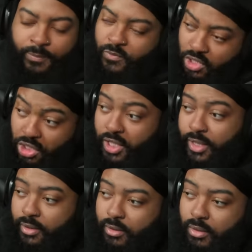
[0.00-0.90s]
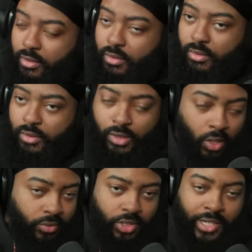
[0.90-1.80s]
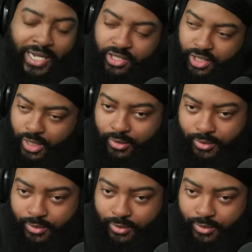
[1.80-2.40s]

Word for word: Good. Don't do that shit.